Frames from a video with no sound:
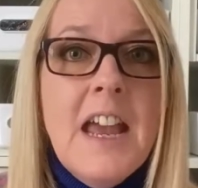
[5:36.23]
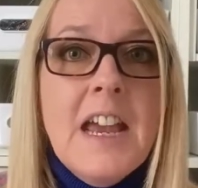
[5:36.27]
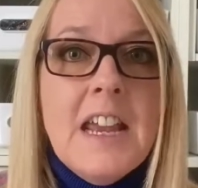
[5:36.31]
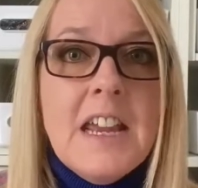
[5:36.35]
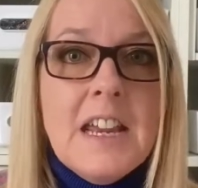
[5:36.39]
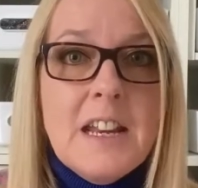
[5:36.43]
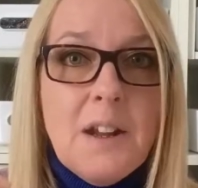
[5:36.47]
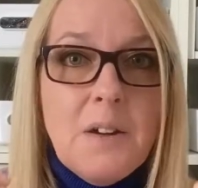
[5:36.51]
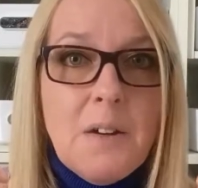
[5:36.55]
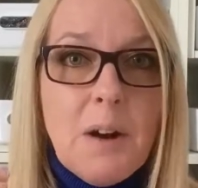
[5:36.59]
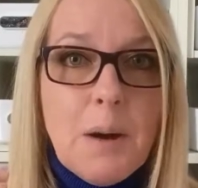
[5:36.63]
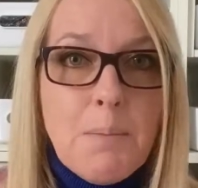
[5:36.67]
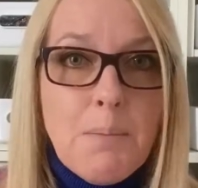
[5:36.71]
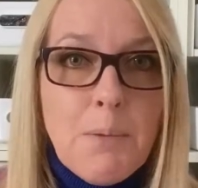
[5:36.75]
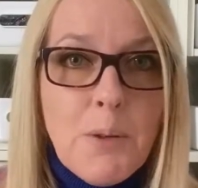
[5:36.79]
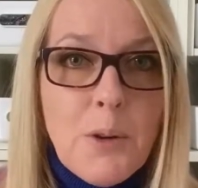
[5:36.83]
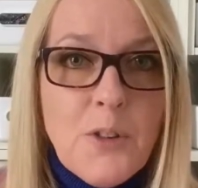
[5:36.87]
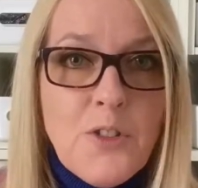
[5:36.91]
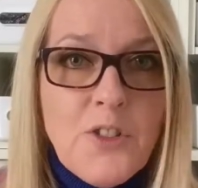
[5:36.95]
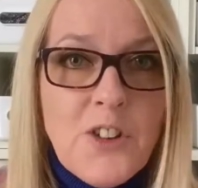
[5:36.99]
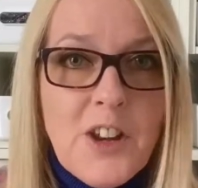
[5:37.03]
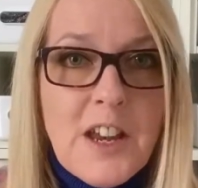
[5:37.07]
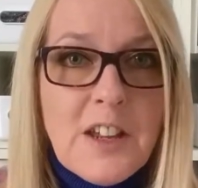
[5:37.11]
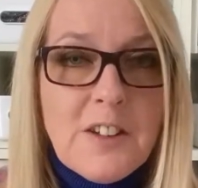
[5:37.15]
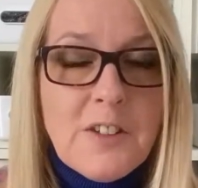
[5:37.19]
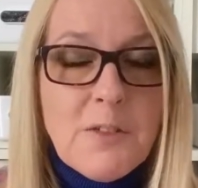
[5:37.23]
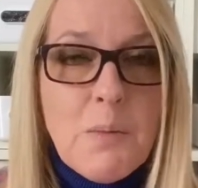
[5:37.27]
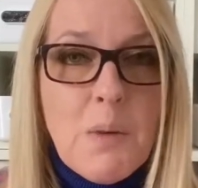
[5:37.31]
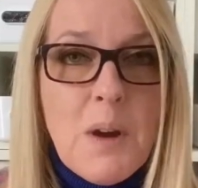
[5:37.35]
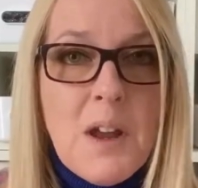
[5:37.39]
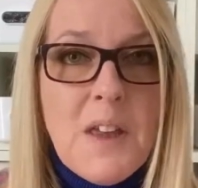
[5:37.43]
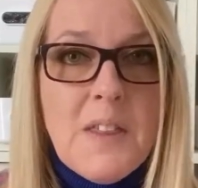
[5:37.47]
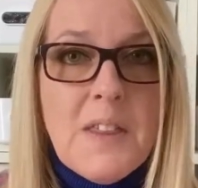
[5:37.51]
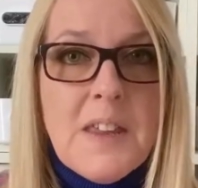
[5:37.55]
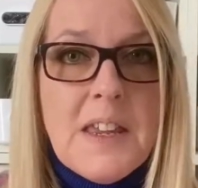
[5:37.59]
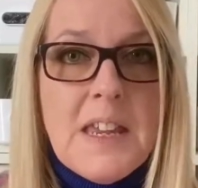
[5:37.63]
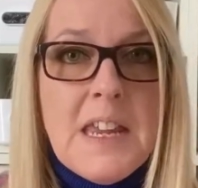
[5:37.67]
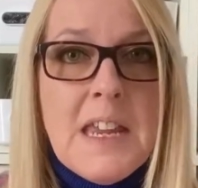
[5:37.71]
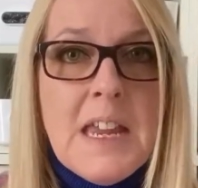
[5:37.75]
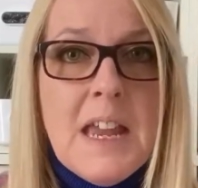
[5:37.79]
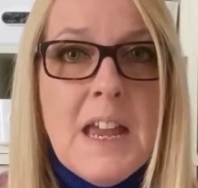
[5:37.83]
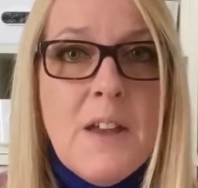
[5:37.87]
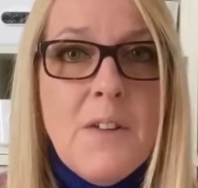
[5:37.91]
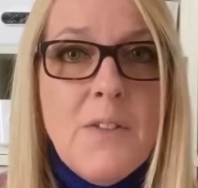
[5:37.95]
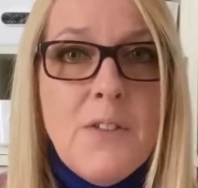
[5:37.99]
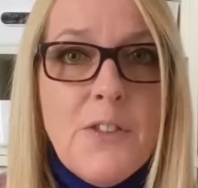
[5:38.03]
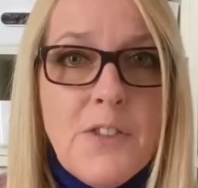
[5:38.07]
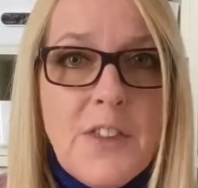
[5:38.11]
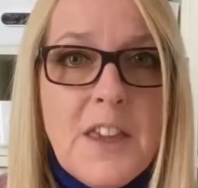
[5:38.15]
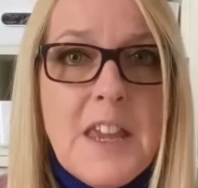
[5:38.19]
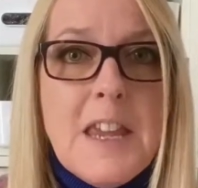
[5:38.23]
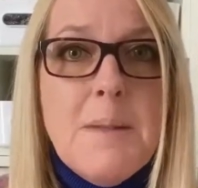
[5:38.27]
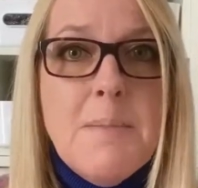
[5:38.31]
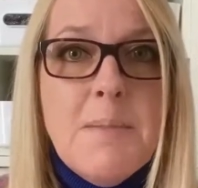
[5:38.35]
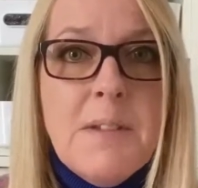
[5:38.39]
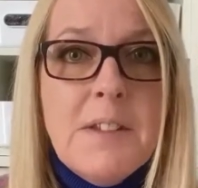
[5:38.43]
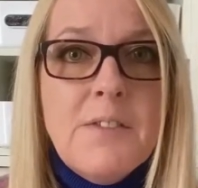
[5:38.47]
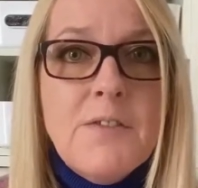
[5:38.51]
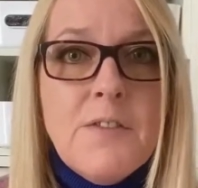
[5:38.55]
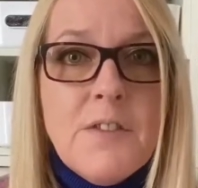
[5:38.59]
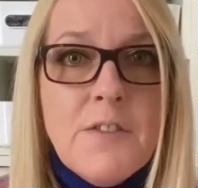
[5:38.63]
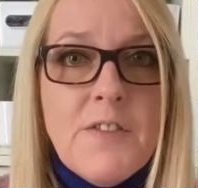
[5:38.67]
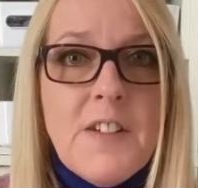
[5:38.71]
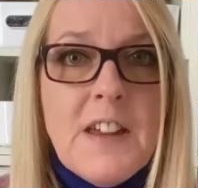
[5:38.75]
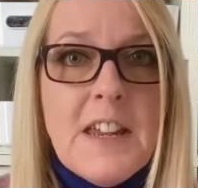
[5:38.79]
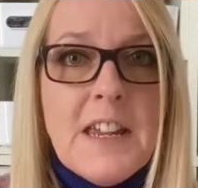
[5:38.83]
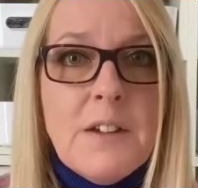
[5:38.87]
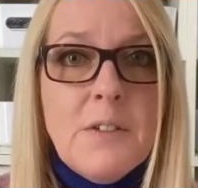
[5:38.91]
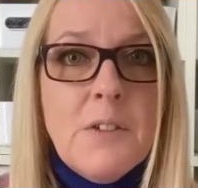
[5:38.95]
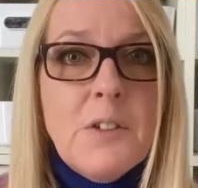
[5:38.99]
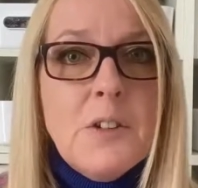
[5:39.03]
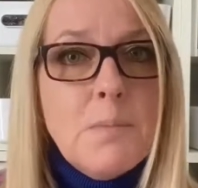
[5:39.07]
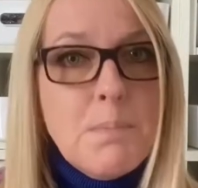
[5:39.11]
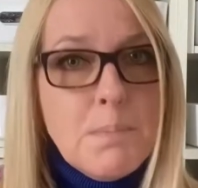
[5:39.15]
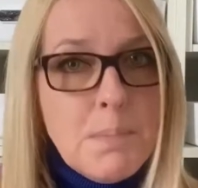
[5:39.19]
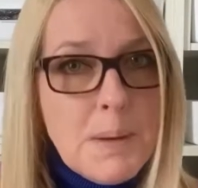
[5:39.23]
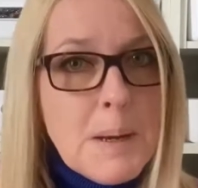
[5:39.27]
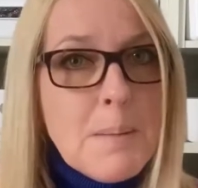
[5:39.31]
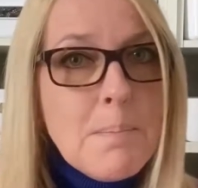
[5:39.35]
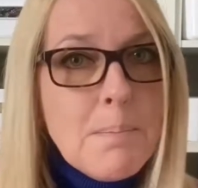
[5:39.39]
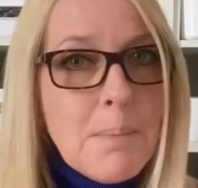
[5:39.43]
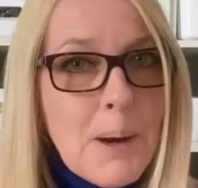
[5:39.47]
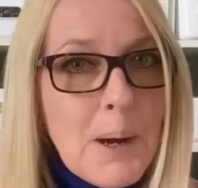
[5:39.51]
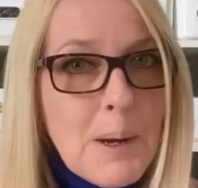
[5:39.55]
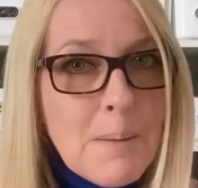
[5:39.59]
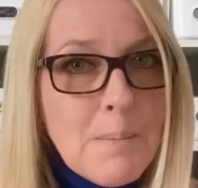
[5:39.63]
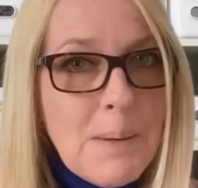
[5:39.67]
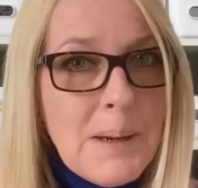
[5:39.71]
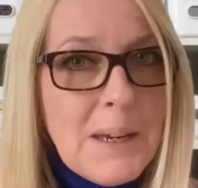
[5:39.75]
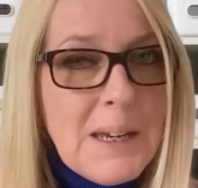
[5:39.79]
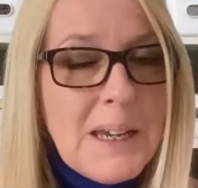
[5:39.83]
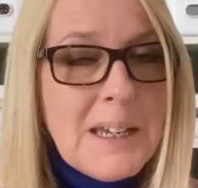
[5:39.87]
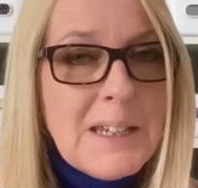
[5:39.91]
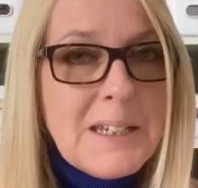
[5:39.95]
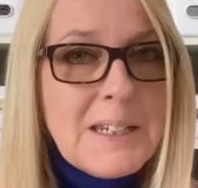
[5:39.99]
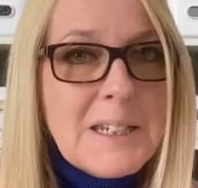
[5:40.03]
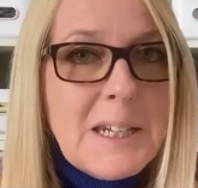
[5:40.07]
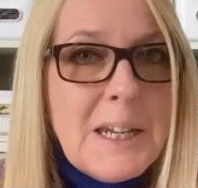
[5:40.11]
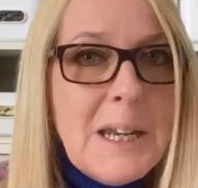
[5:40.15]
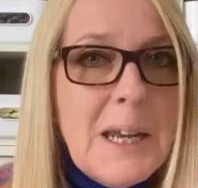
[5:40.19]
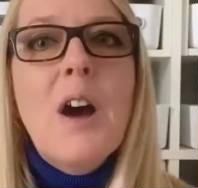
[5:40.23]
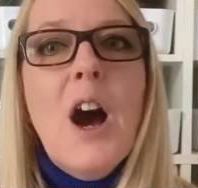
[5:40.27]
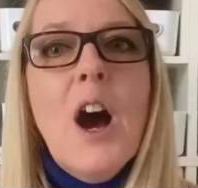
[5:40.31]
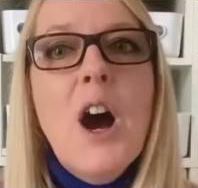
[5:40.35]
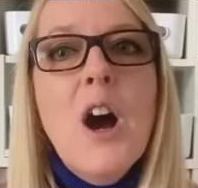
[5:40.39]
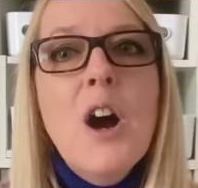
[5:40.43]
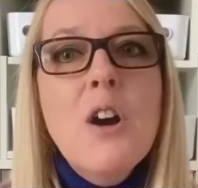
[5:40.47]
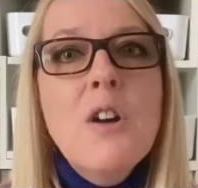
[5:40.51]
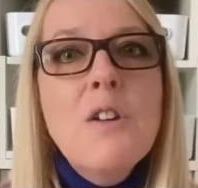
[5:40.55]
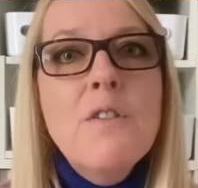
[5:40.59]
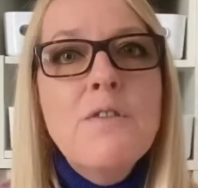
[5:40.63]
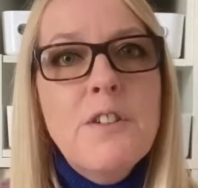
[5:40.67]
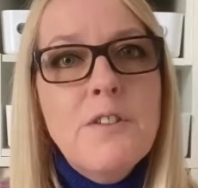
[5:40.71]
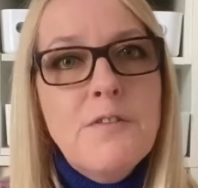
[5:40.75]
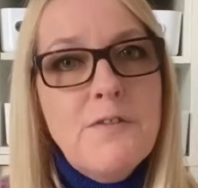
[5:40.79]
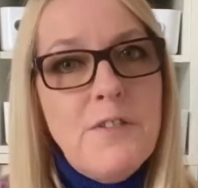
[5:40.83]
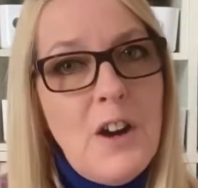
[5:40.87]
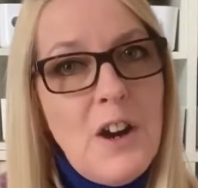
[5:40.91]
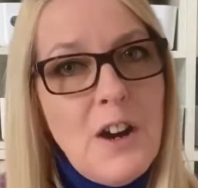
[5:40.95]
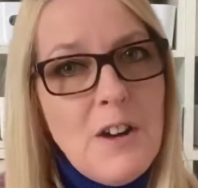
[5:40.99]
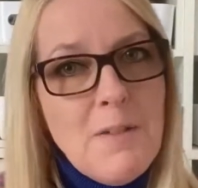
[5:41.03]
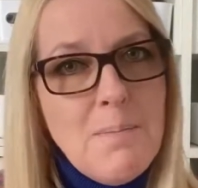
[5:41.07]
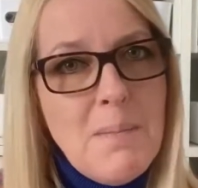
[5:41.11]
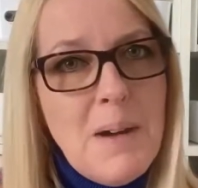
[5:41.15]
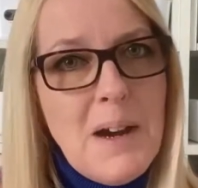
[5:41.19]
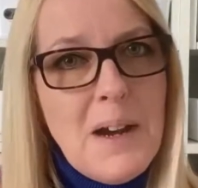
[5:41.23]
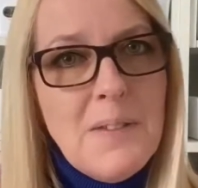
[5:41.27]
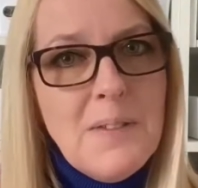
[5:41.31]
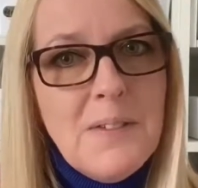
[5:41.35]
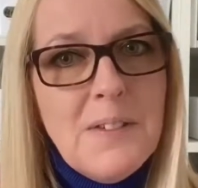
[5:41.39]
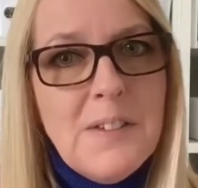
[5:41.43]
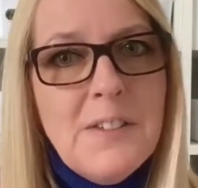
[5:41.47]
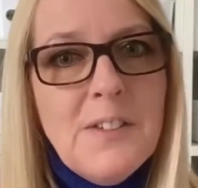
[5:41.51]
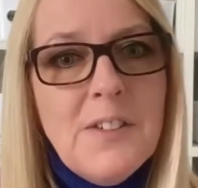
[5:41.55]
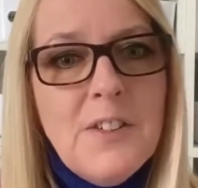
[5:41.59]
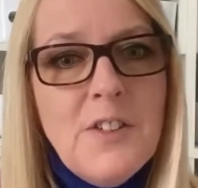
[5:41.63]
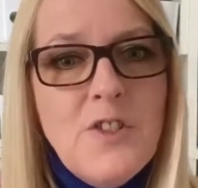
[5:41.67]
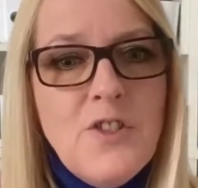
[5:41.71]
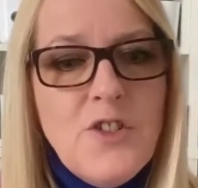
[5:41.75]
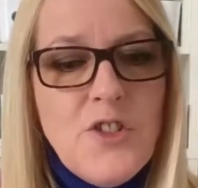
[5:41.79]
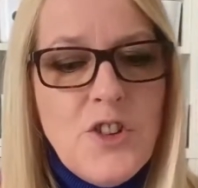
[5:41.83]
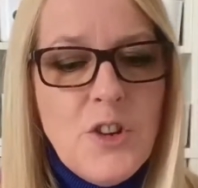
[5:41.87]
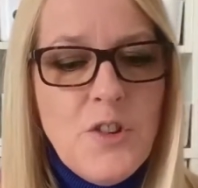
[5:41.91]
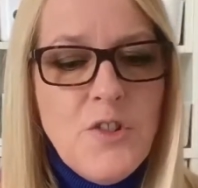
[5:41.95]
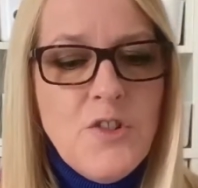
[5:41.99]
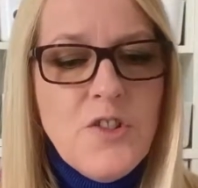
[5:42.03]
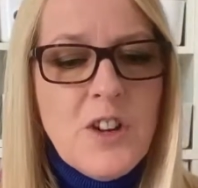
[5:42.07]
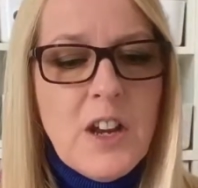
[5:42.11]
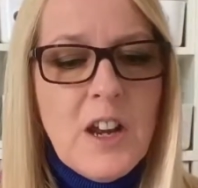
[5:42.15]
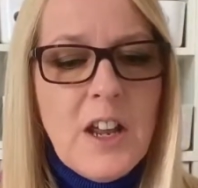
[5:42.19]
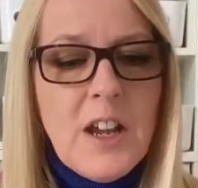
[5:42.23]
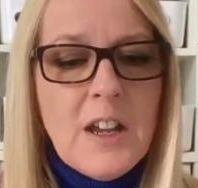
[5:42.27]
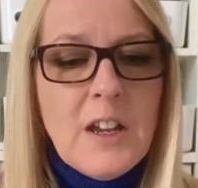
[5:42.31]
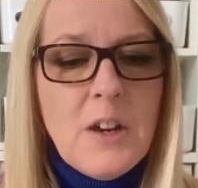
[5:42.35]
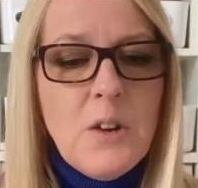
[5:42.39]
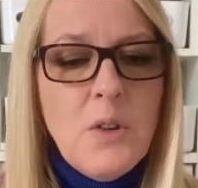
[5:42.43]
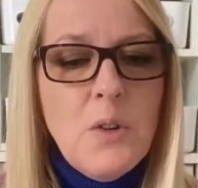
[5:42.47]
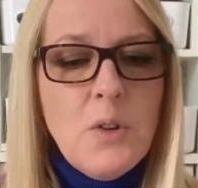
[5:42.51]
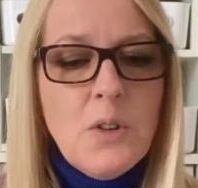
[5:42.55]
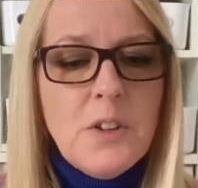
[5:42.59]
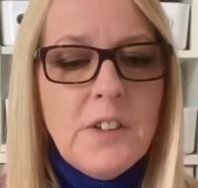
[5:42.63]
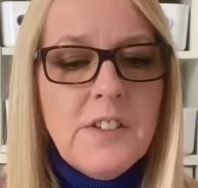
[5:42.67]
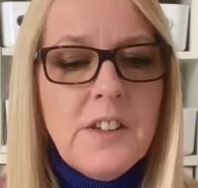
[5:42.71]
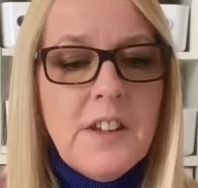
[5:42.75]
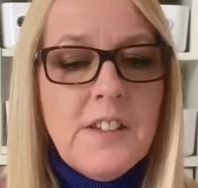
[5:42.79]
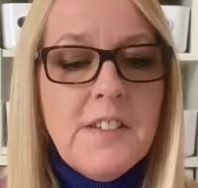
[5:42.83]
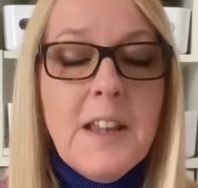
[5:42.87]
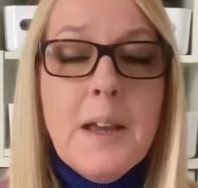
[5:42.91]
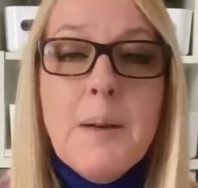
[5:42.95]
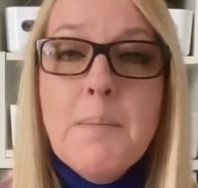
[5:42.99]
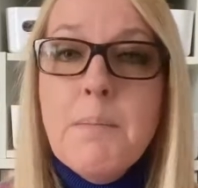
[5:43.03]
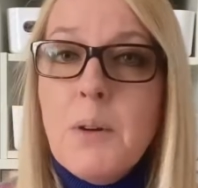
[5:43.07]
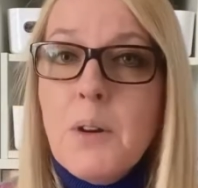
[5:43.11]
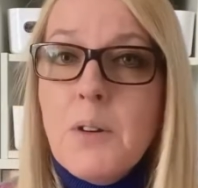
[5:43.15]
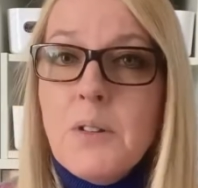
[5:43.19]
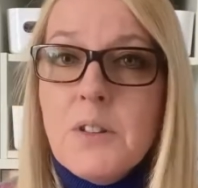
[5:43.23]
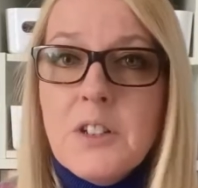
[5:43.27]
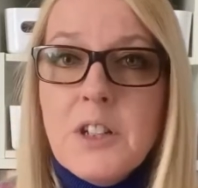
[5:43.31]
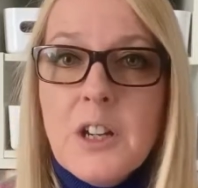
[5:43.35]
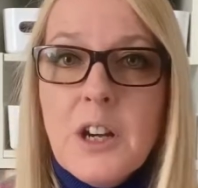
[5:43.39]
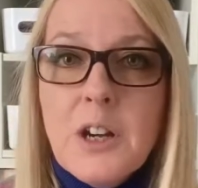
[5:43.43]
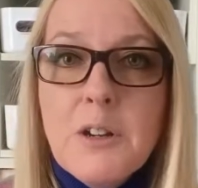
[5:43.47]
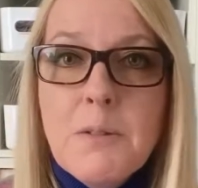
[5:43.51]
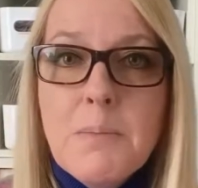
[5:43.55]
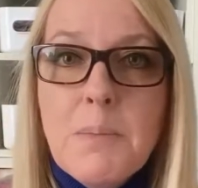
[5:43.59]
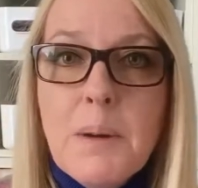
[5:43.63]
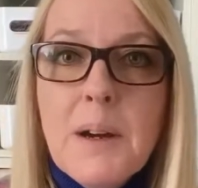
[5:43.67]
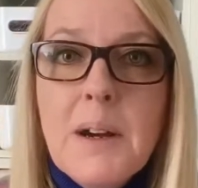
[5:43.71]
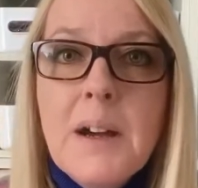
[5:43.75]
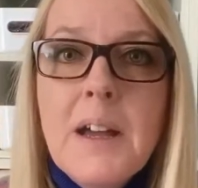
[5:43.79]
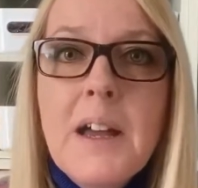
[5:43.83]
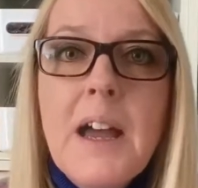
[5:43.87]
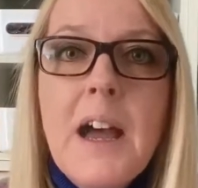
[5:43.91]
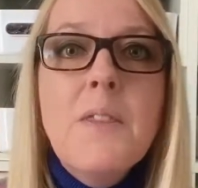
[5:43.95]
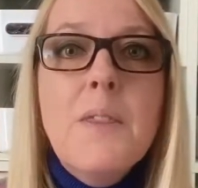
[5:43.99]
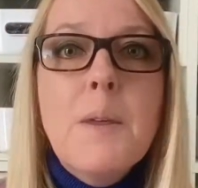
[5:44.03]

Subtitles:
you know, a project where the theme is revealed bit by bit over 5 months, June, July, August, September, October.